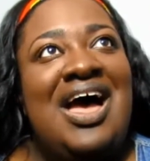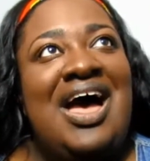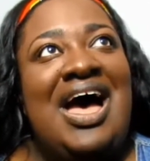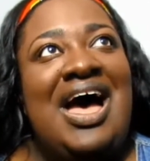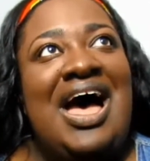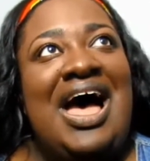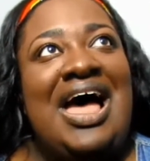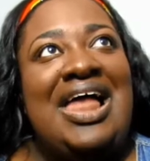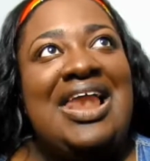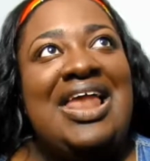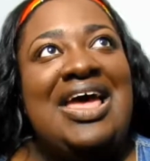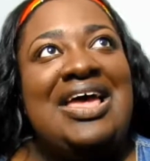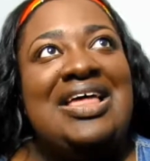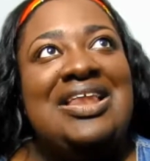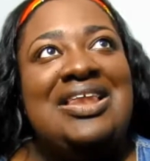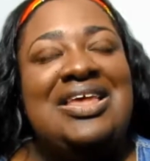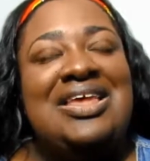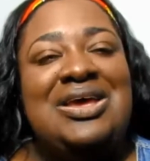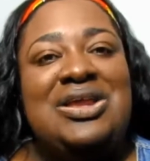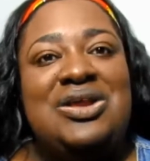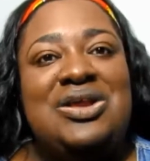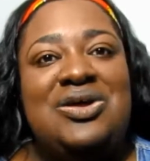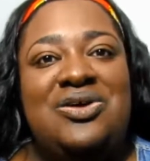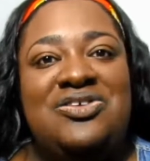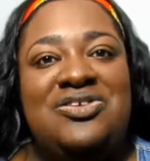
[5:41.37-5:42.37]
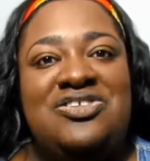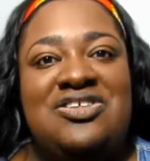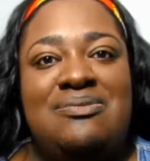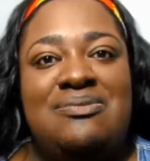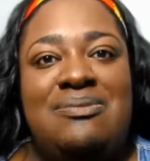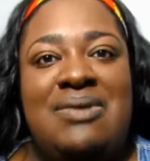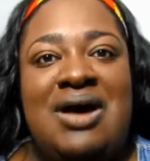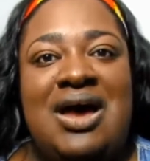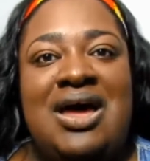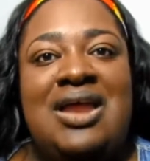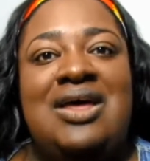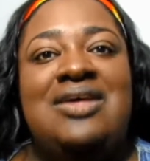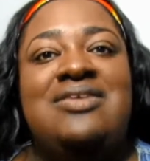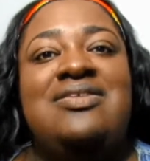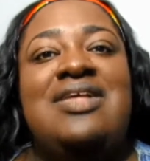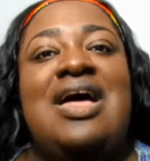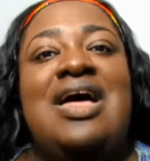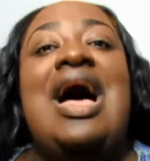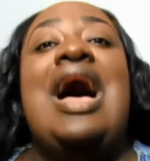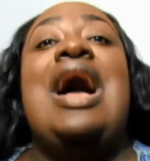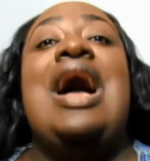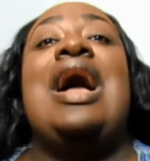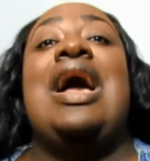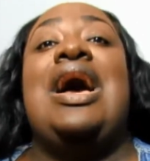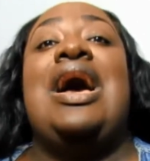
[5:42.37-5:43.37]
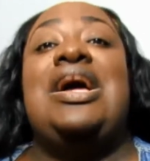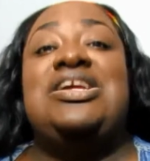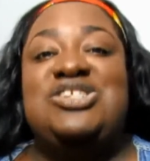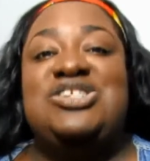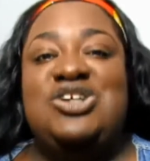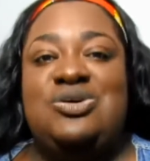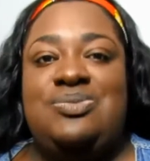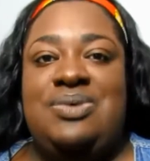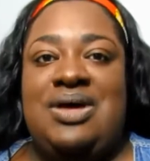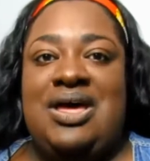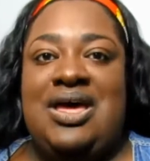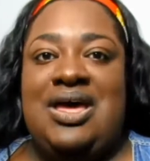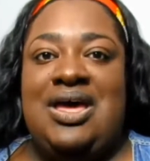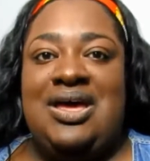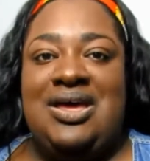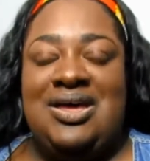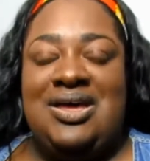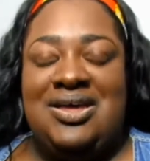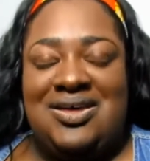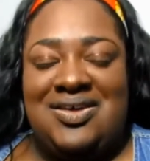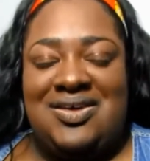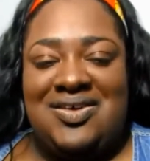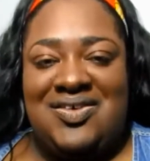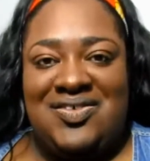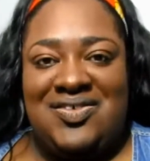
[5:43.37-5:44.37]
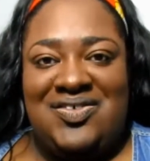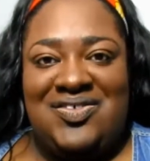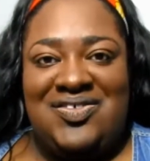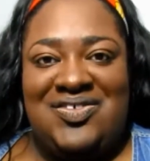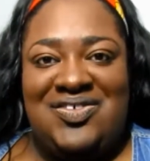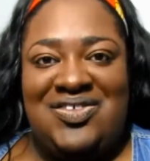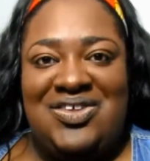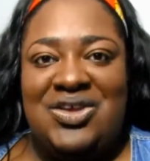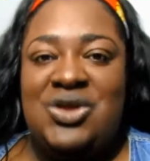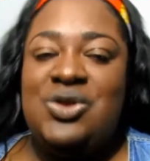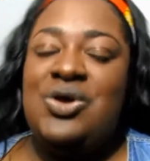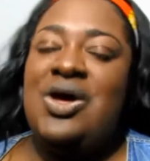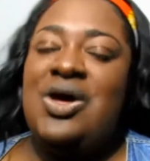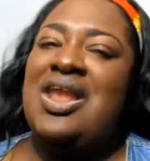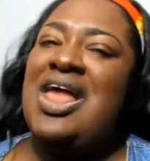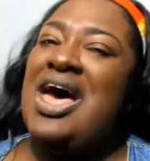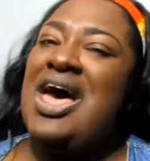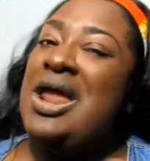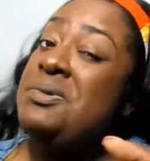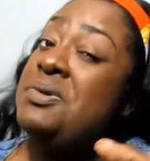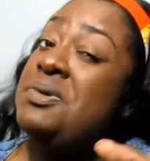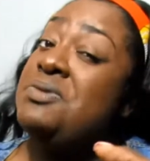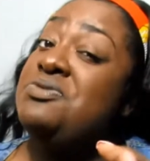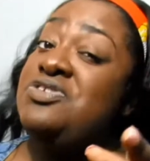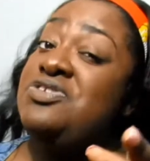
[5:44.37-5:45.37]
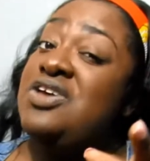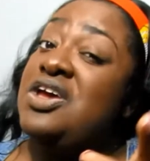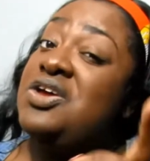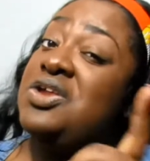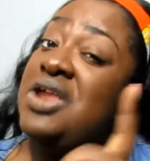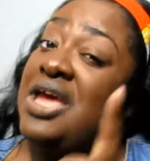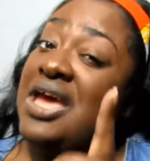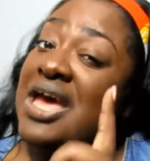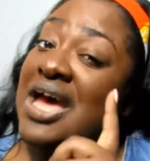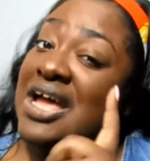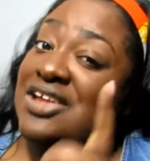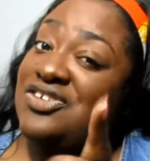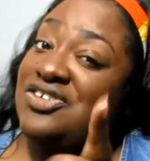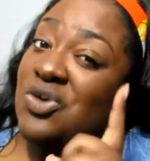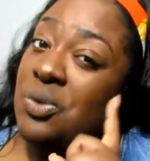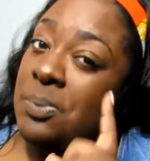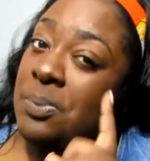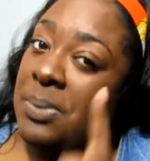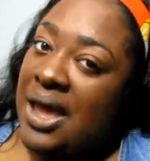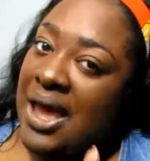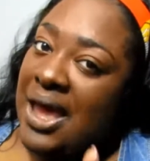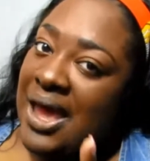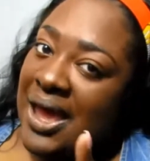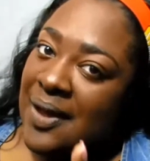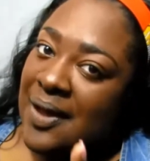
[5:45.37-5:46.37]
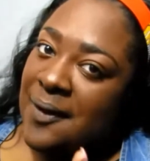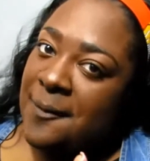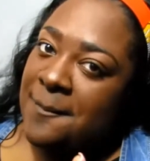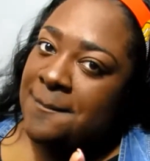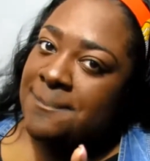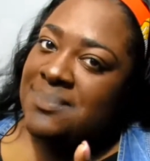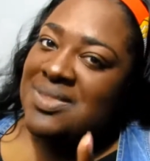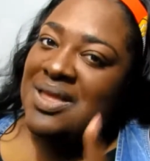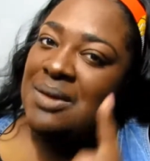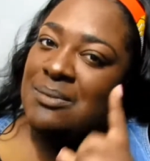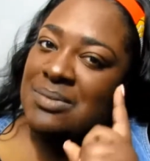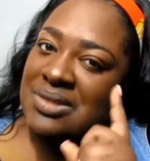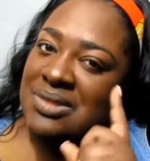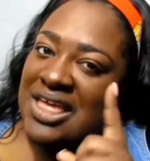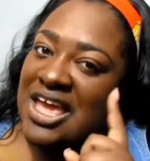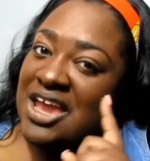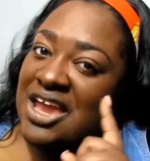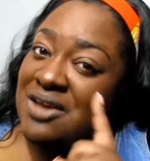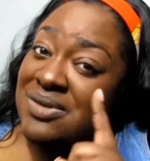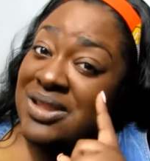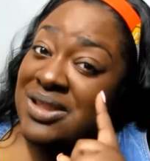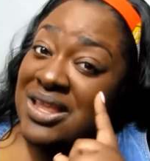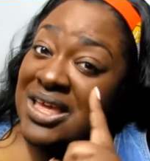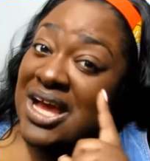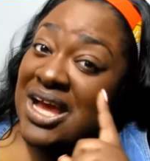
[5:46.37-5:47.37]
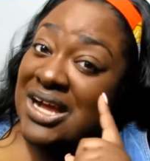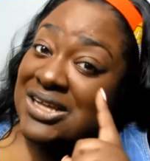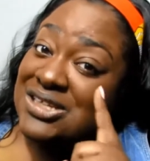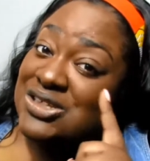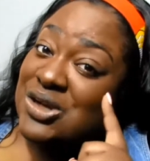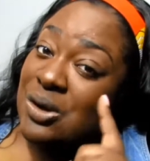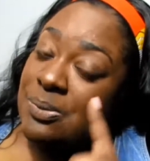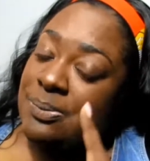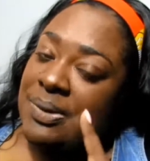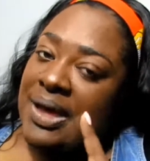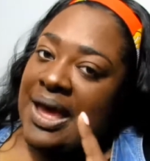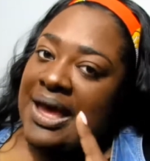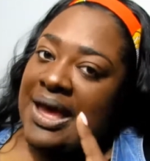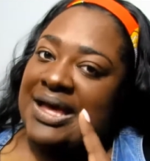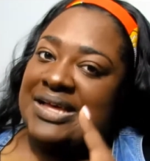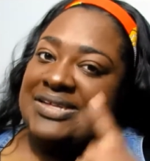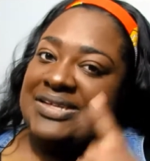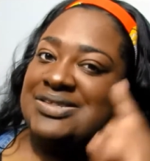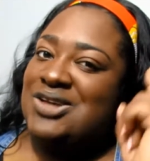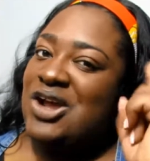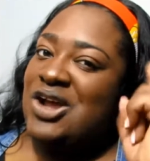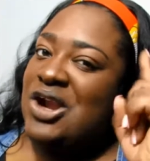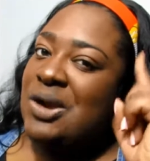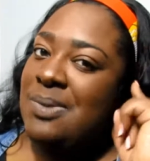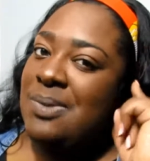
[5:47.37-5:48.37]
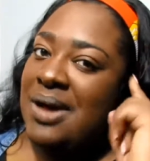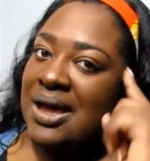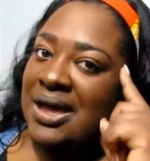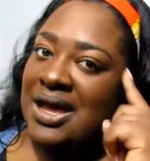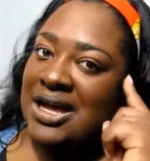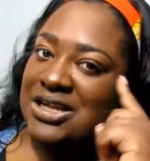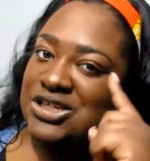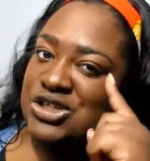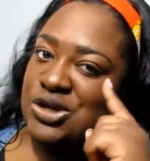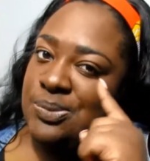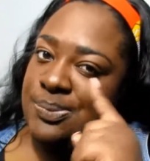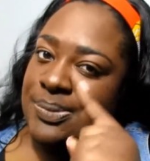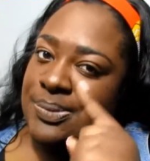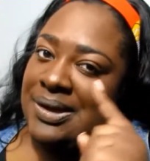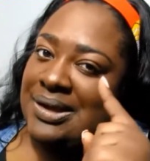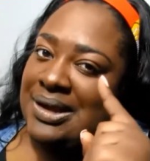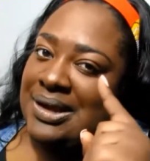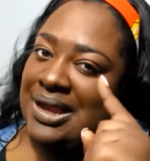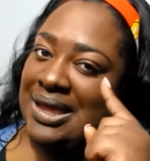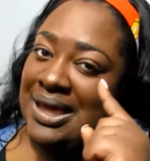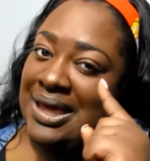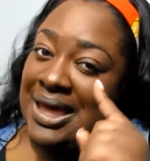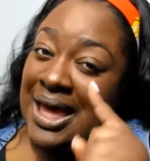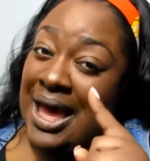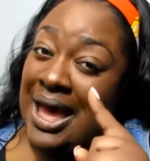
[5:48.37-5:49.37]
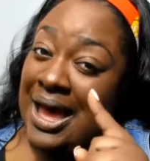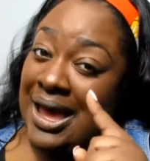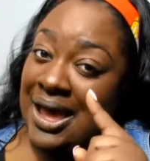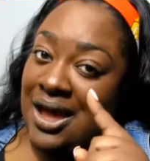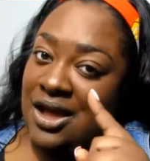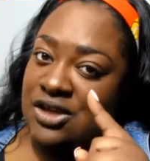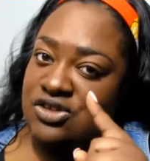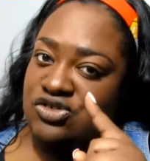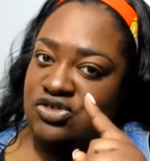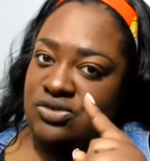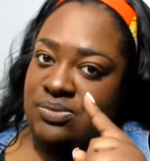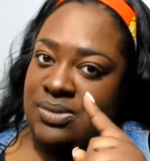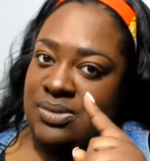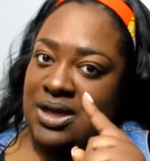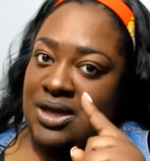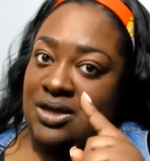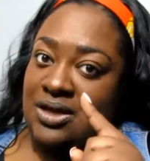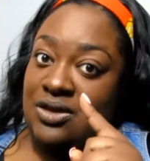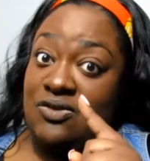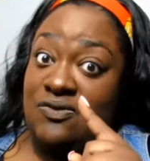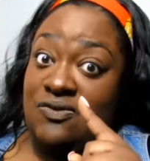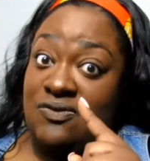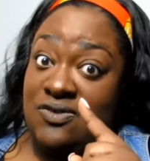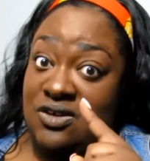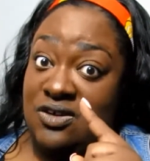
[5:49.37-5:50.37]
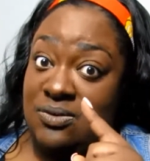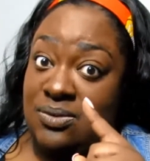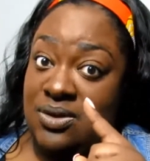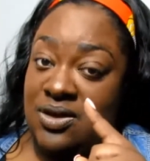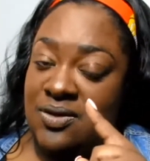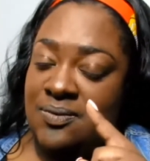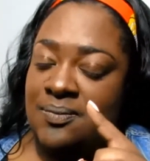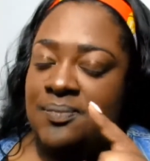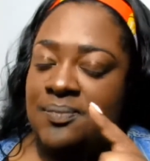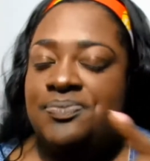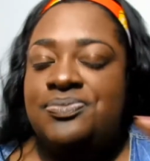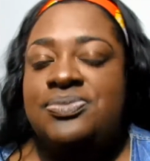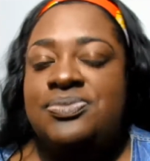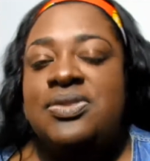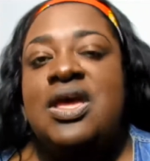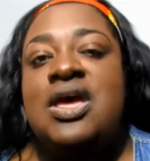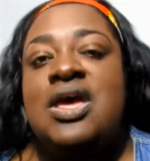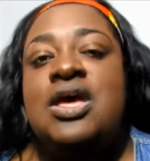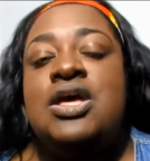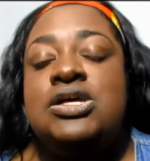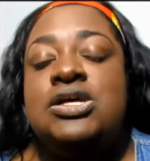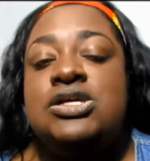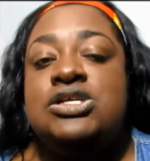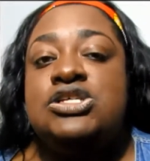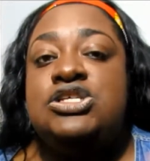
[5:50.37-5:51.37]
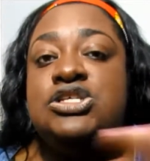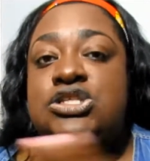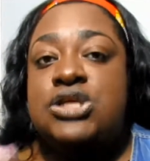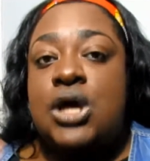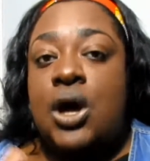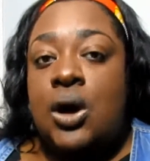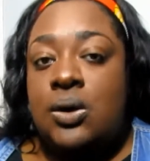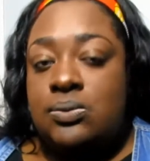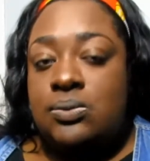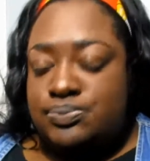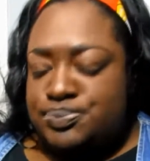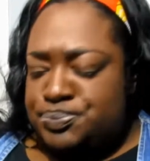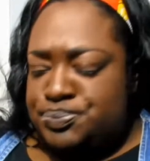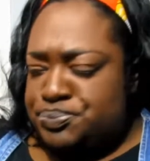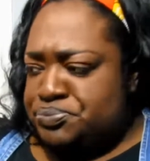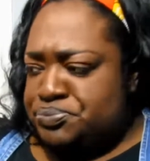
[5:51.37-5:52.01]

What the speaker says: I like leaning on somebody that's like, I got your back. You know, a lot of people tell you they got your back, but they ain't really got your back because don't nobody got your back like God got your back. You feel me? So,